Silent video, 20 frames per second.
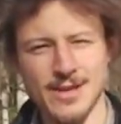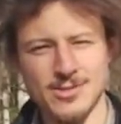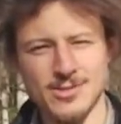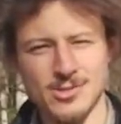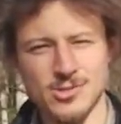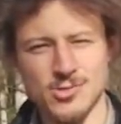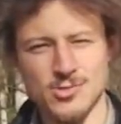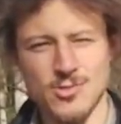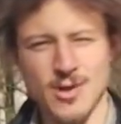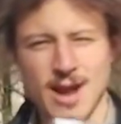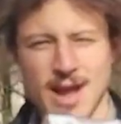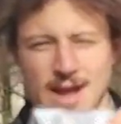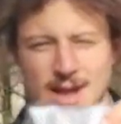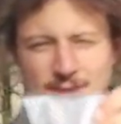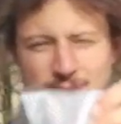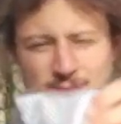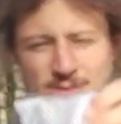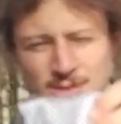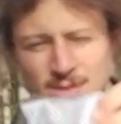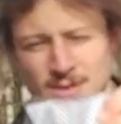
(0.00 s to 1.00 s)
that just
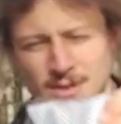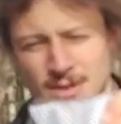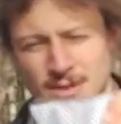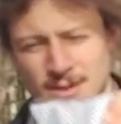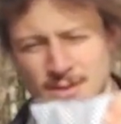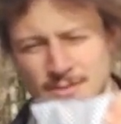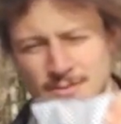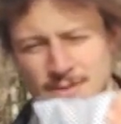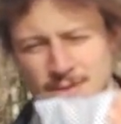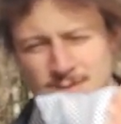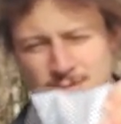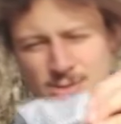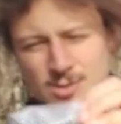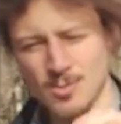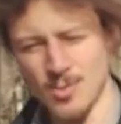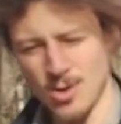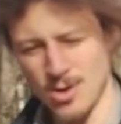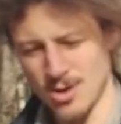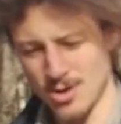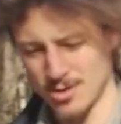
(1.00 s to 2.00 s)
dries, very
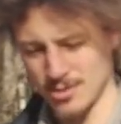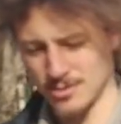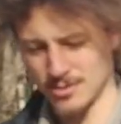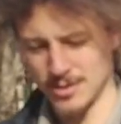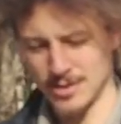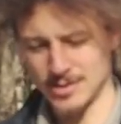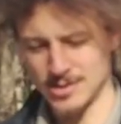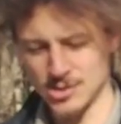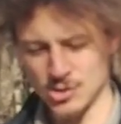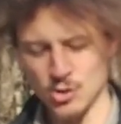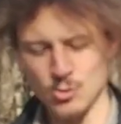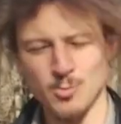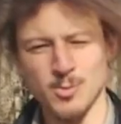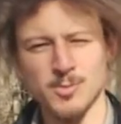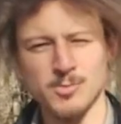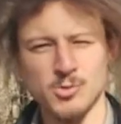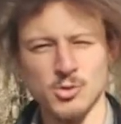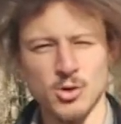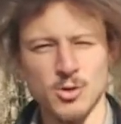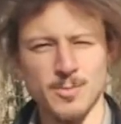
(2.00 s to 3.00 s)
small. It's
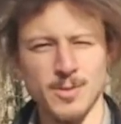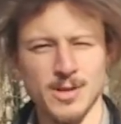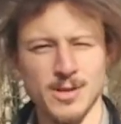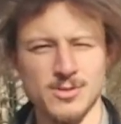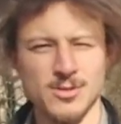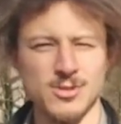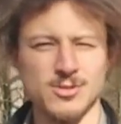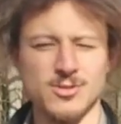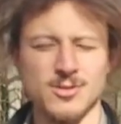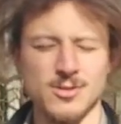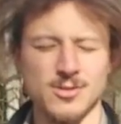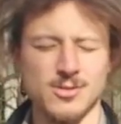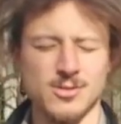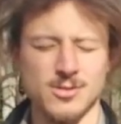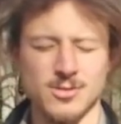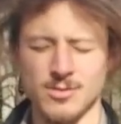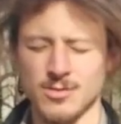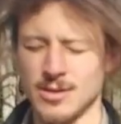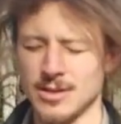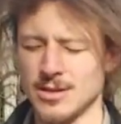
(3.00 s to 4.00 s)
super absorbent. It's
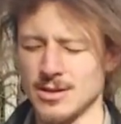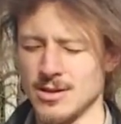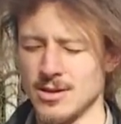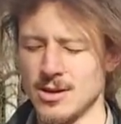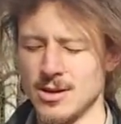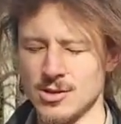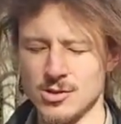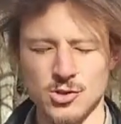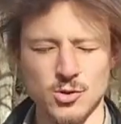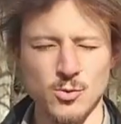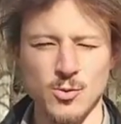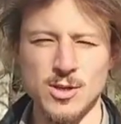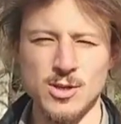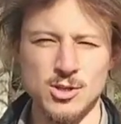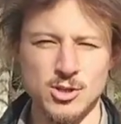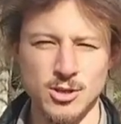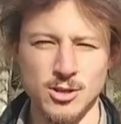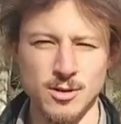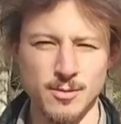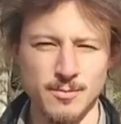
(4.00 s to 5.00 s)
just like a
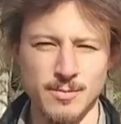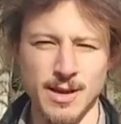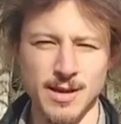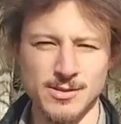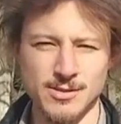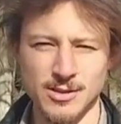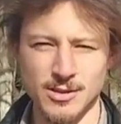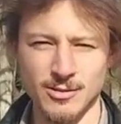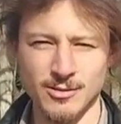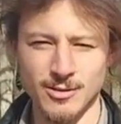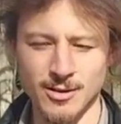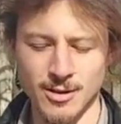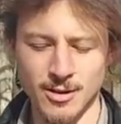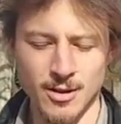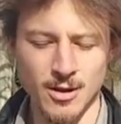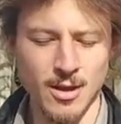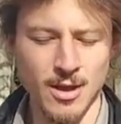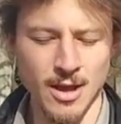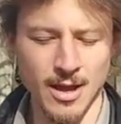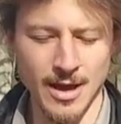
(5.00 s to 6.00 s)
squeegee, basically.
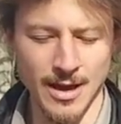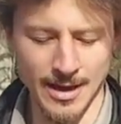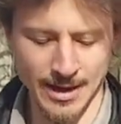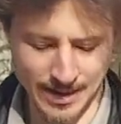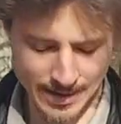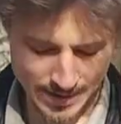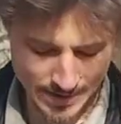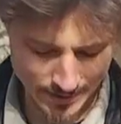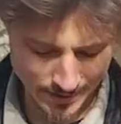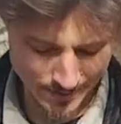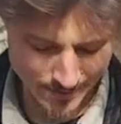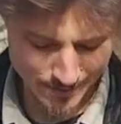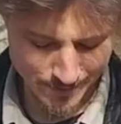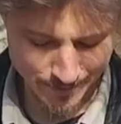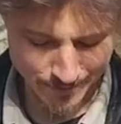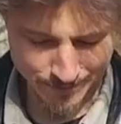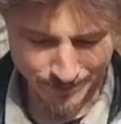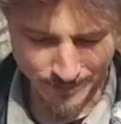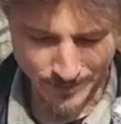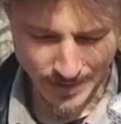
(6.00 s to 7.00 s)

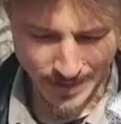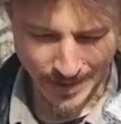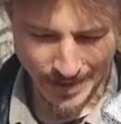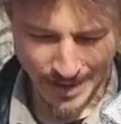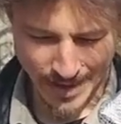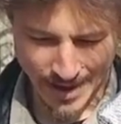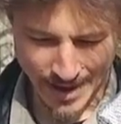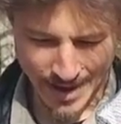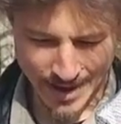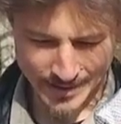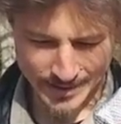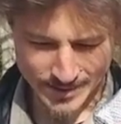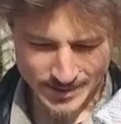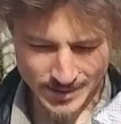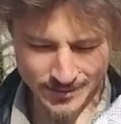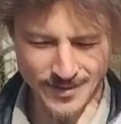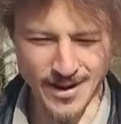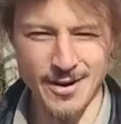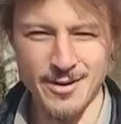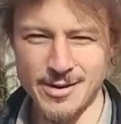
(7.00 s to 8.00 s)
And
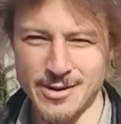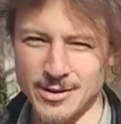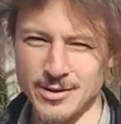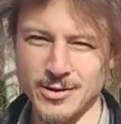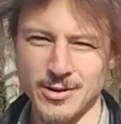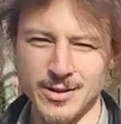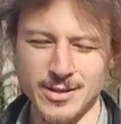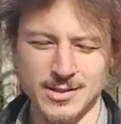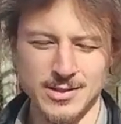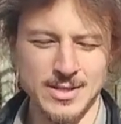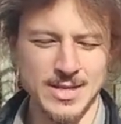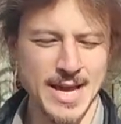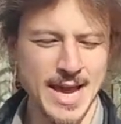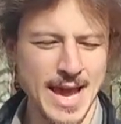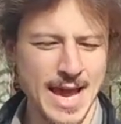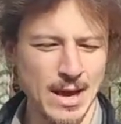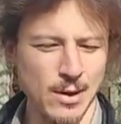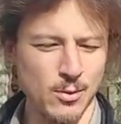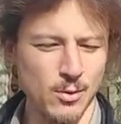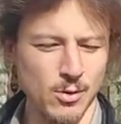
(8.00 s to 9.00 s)
it's a very good
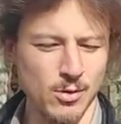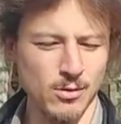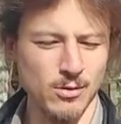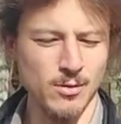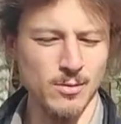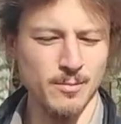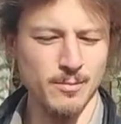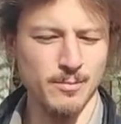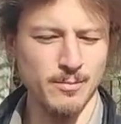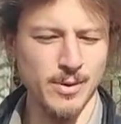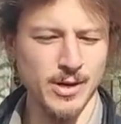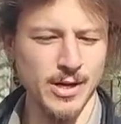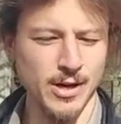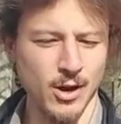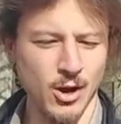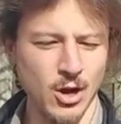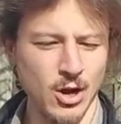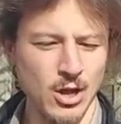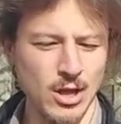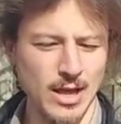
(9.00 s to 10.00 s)
towel. But
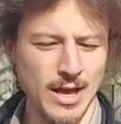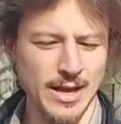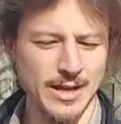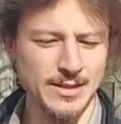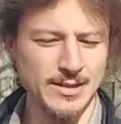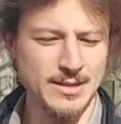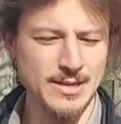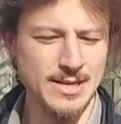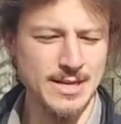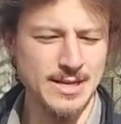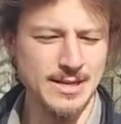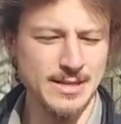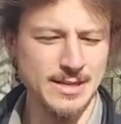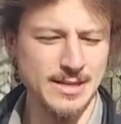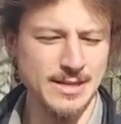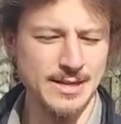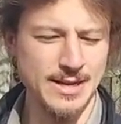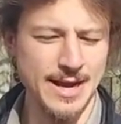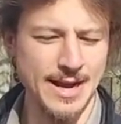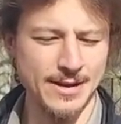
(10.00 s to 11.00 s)
all I
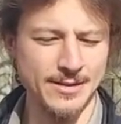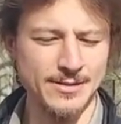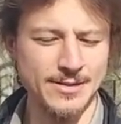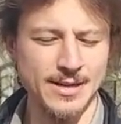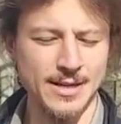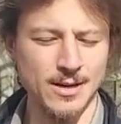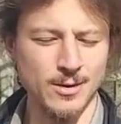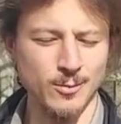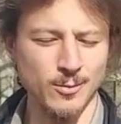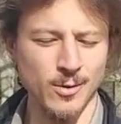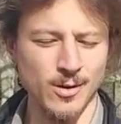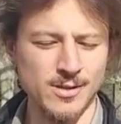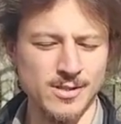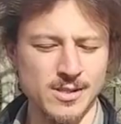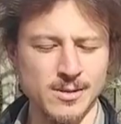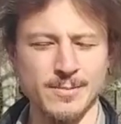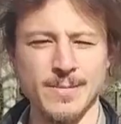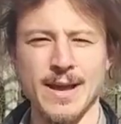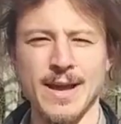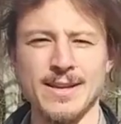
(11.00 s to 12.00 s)
needed out there
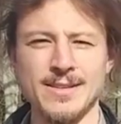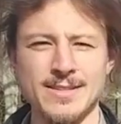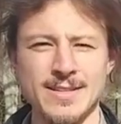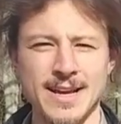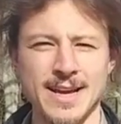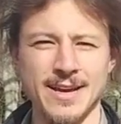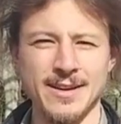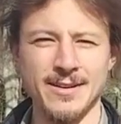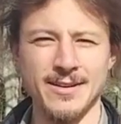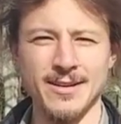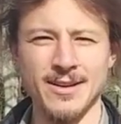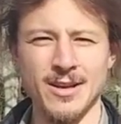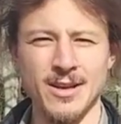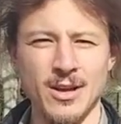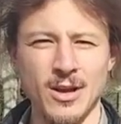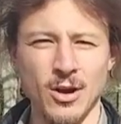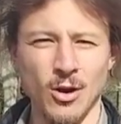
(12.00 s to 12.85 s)
was the bandana,